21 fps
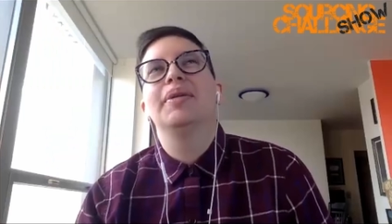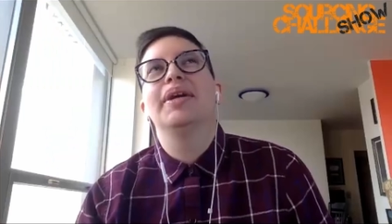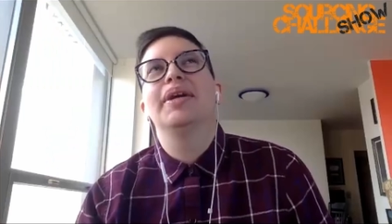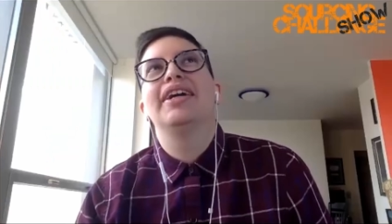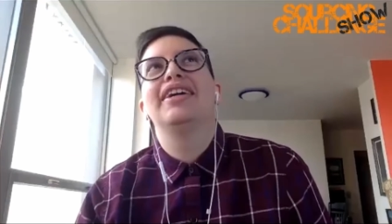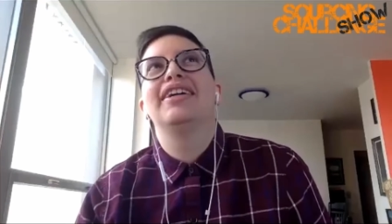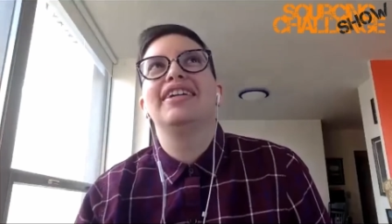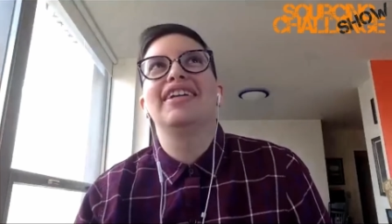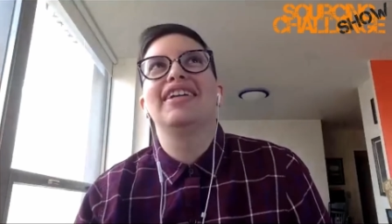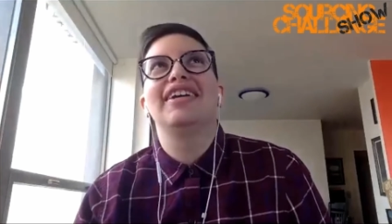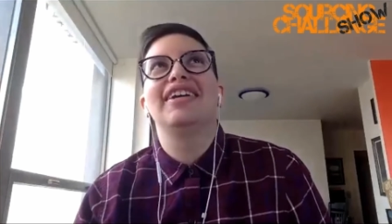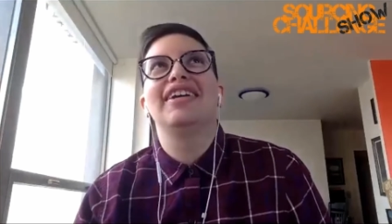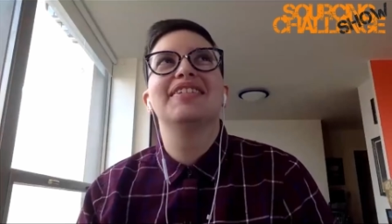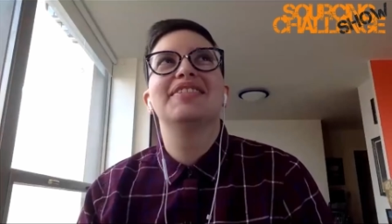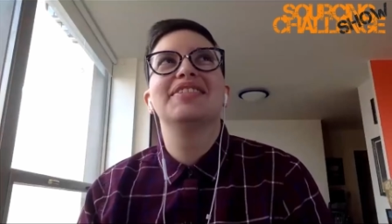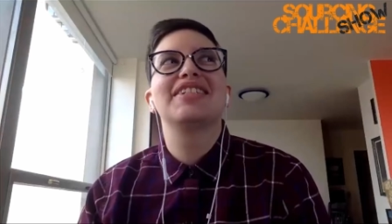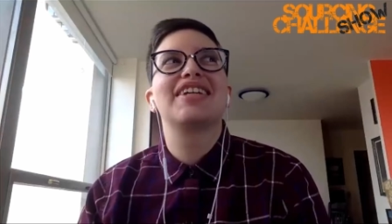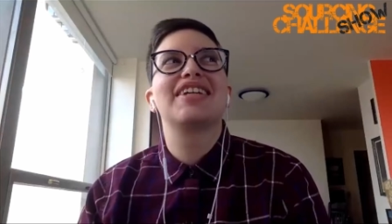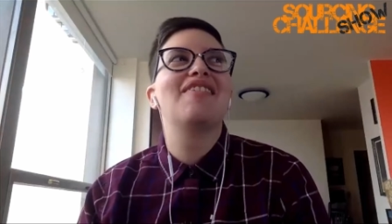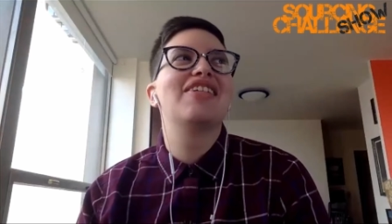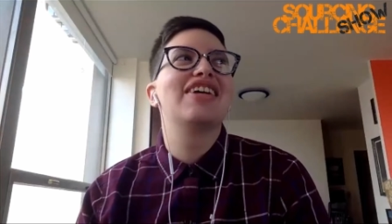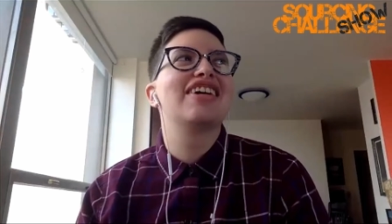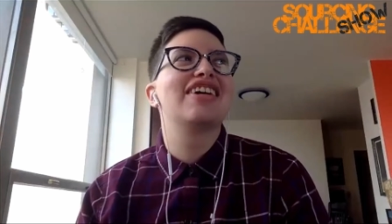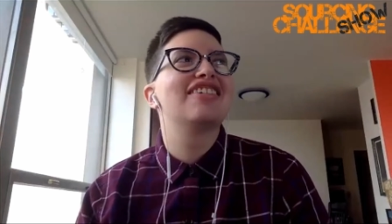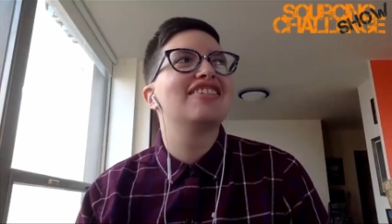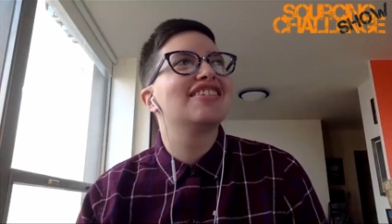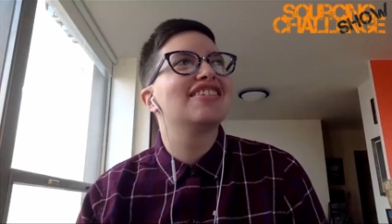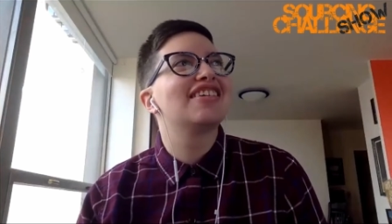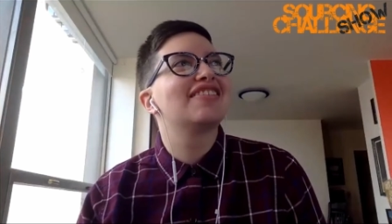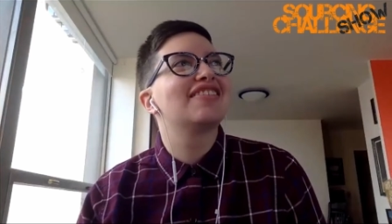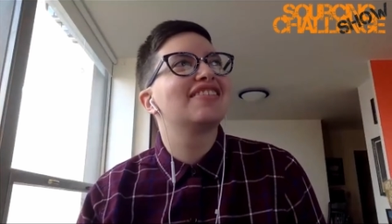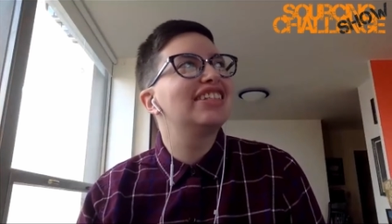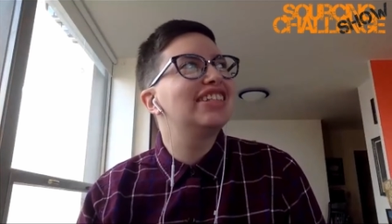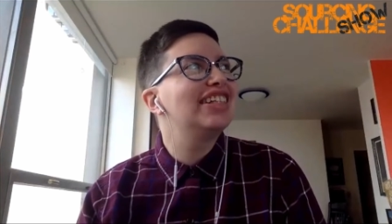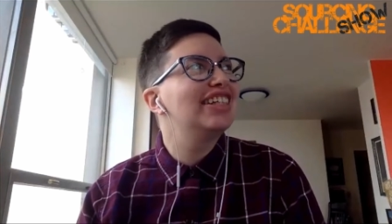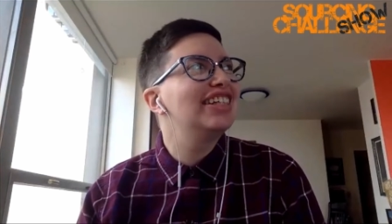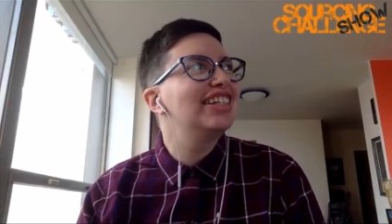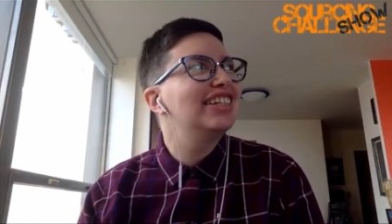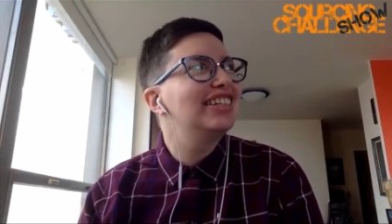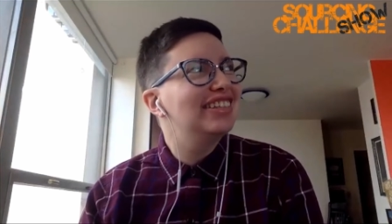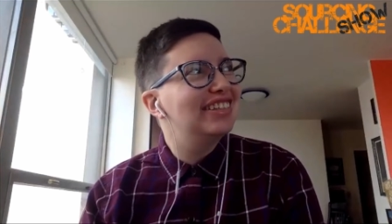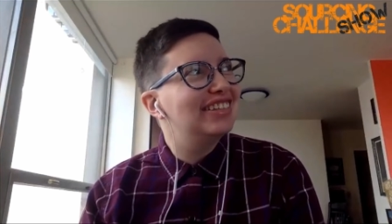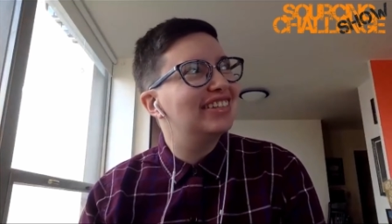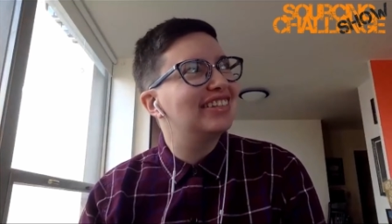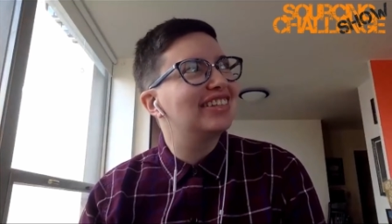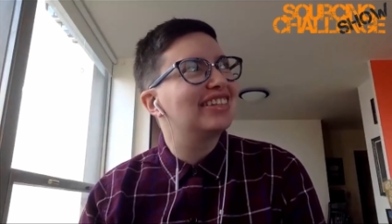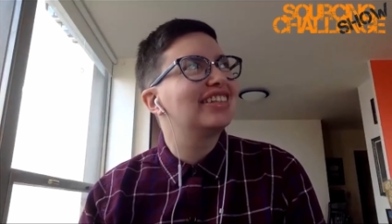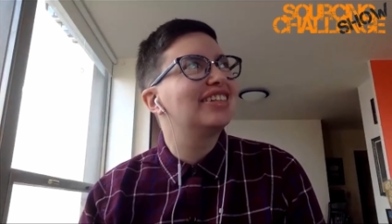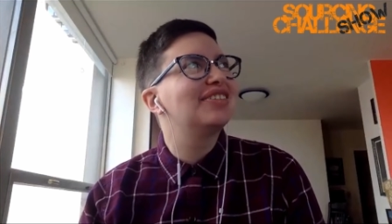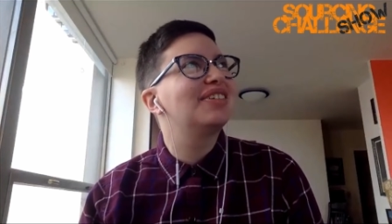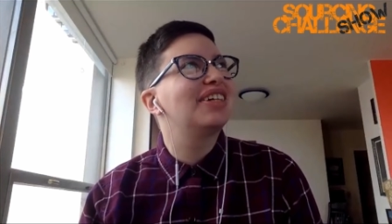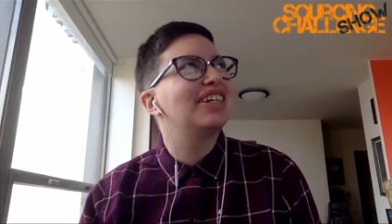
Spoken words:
Oh man, I knew that was coming and I was like, what should I use?